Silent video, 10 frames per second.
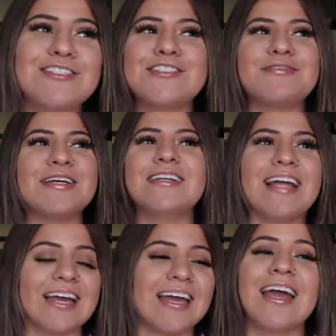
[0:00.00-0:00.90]
just feel
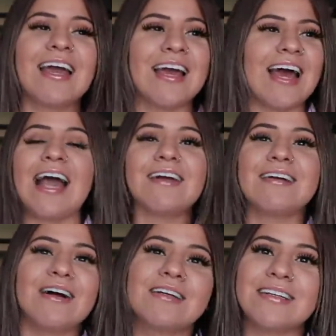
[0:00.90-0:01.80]
like I
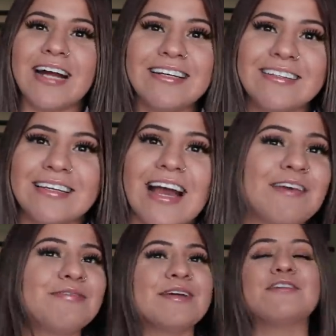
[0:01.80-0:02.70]
could conquer anything.
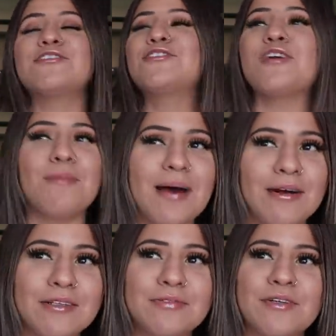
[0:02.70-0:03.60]
I feel so
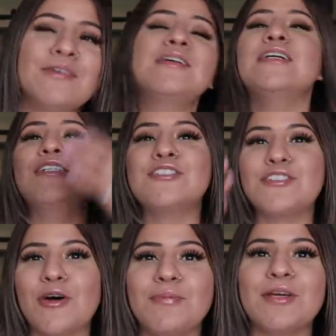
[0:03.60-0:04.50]
powerful,
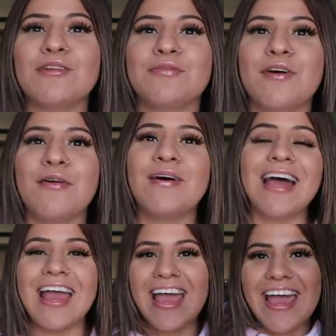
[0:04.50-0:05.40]
so beautiful,
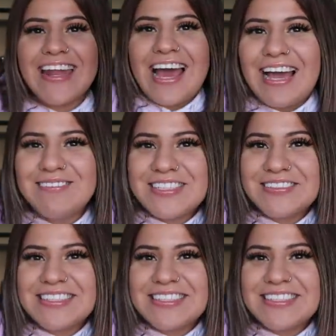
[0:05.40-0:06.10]
and I'm so